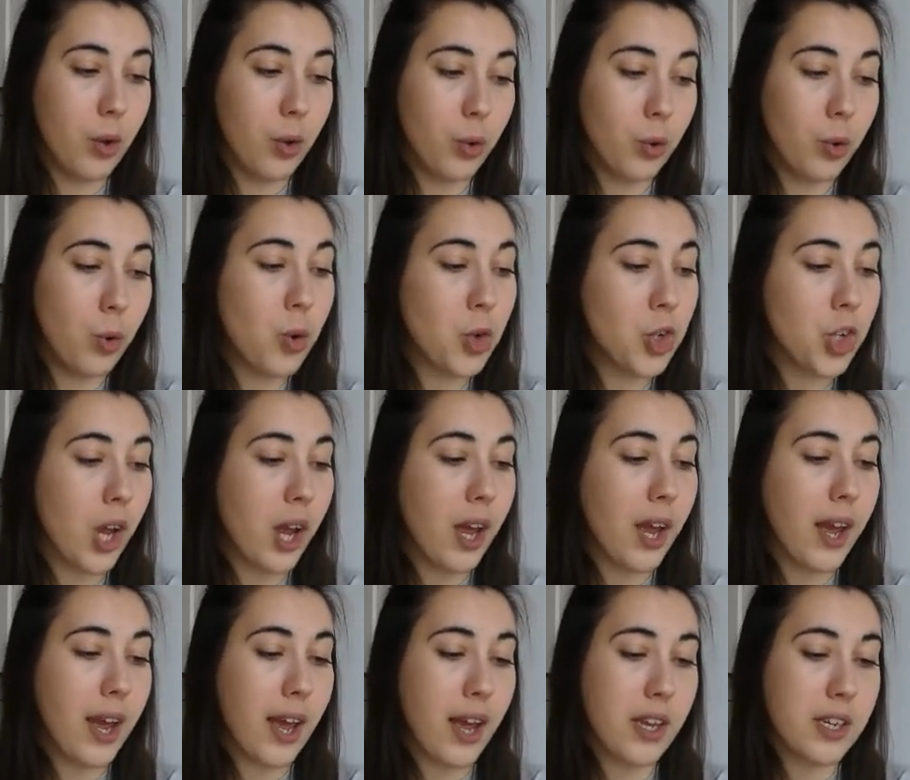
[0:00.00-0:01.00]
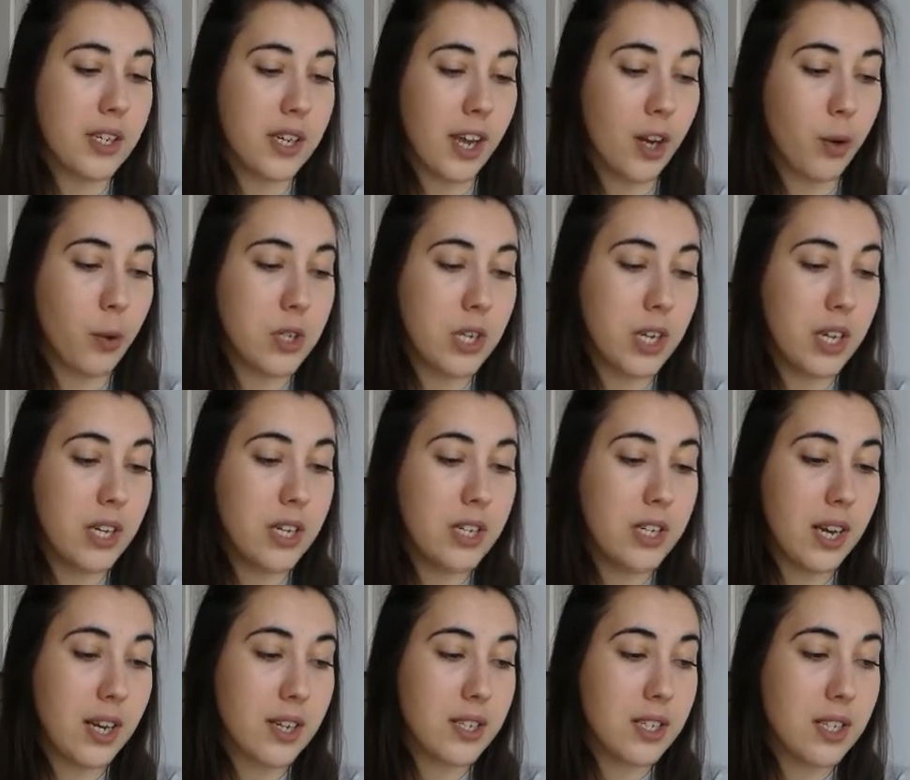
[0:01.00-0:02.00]
All share and equity
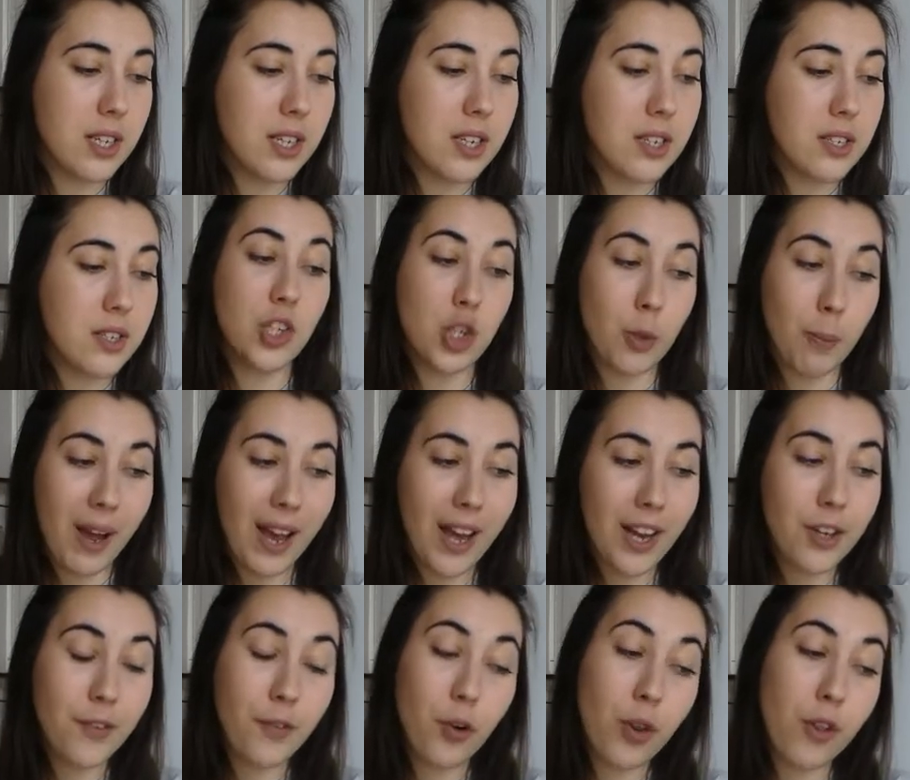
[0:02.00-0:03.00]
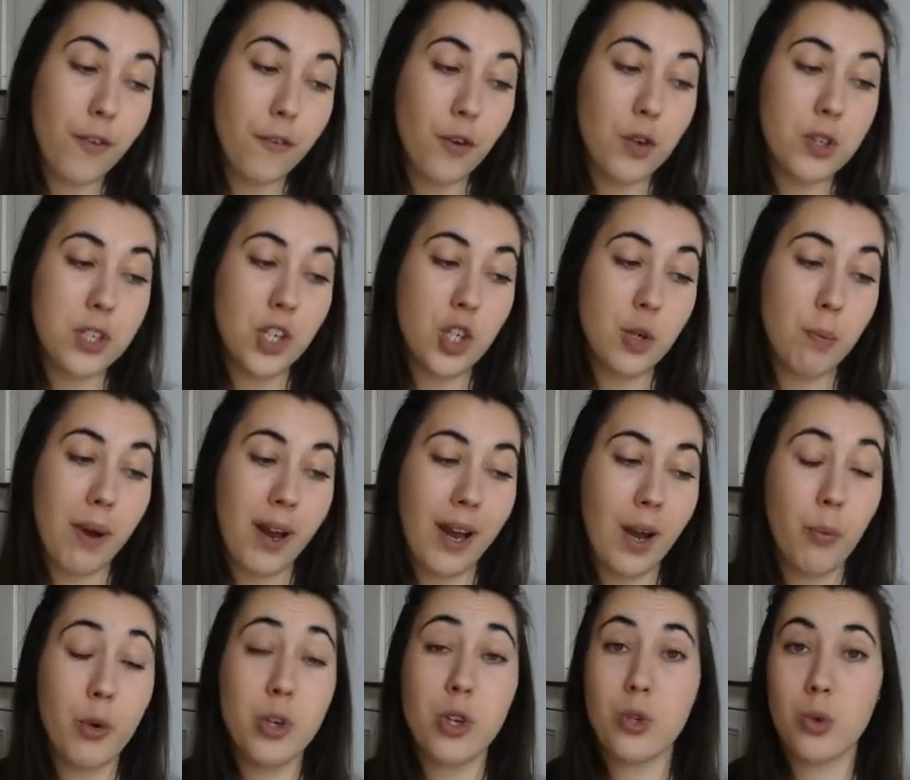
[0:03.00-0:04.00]
indexes. Japan, you've got the FTSE Japan,
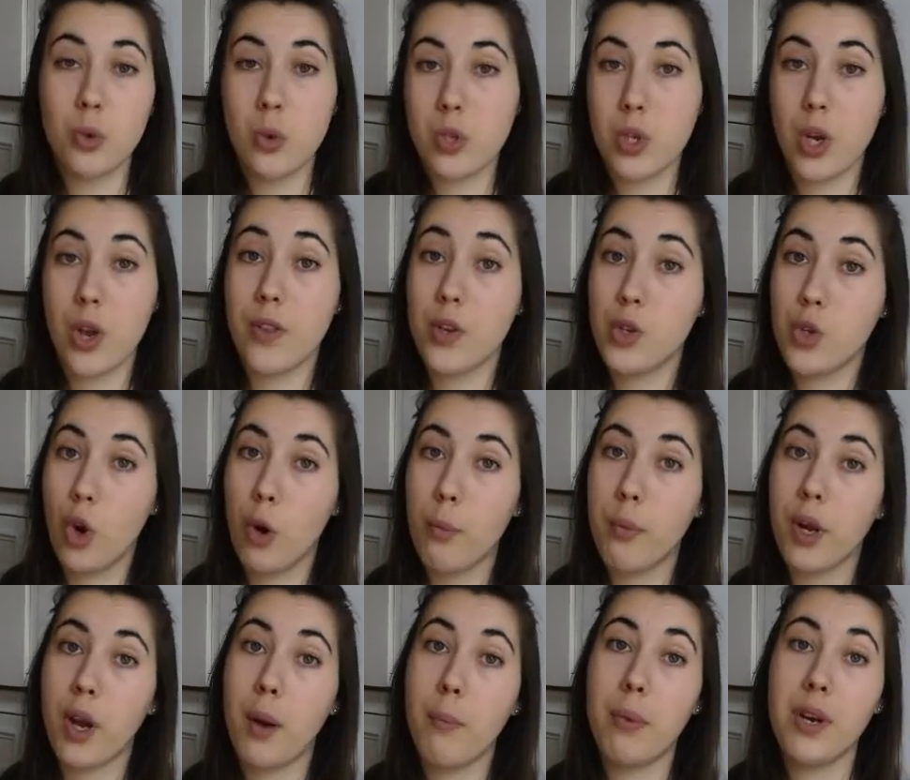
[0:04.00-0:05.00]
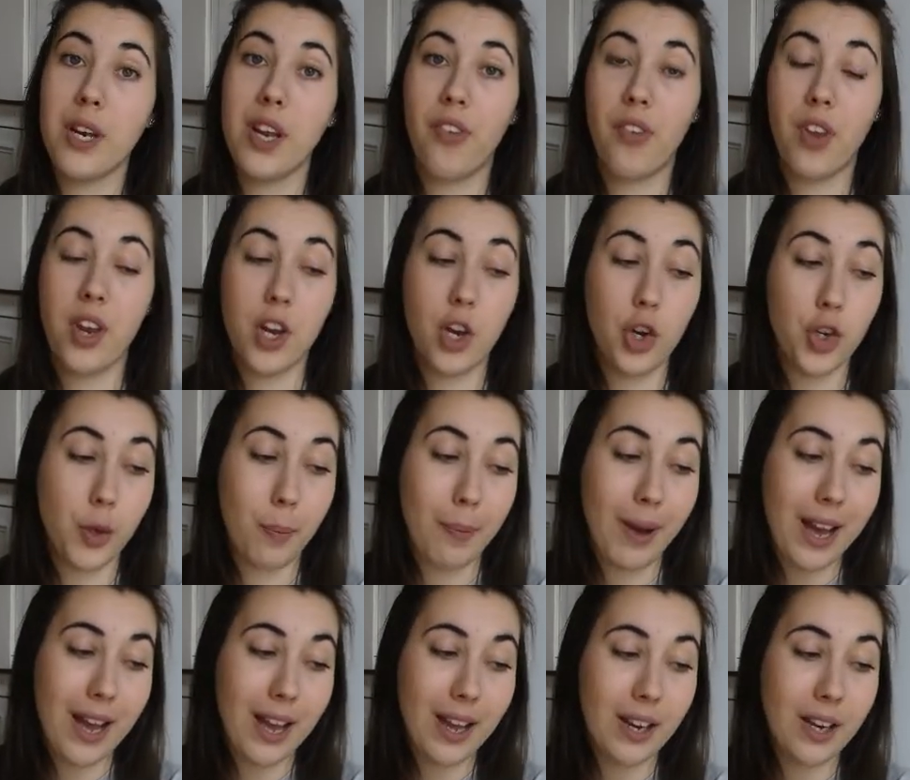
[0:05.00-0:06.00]
which is also the top companies in
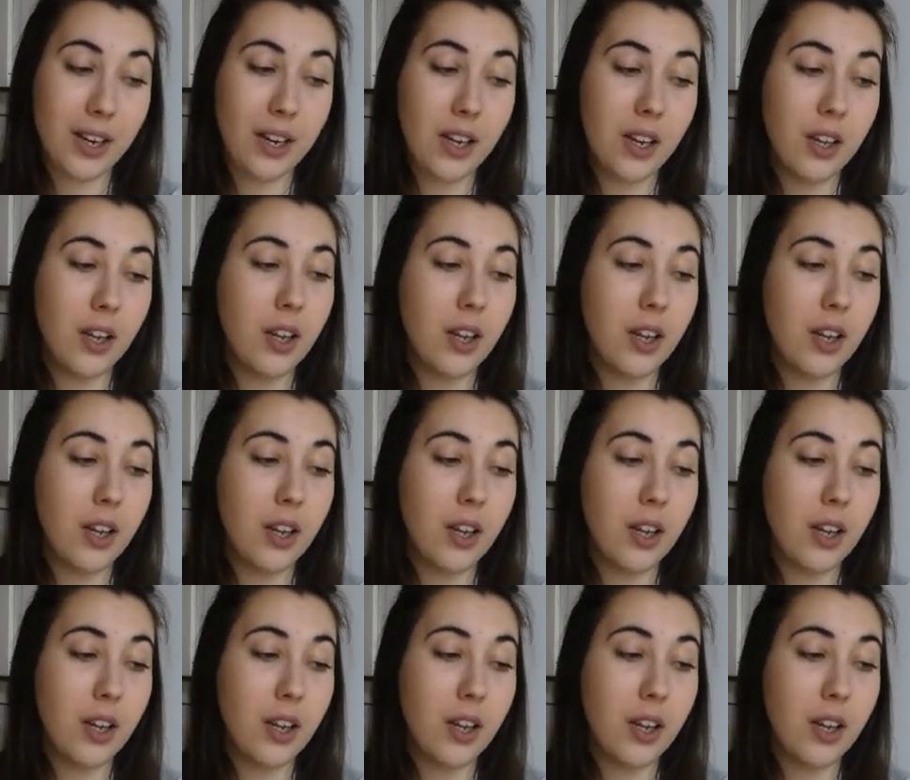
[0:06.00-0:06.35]
Japan.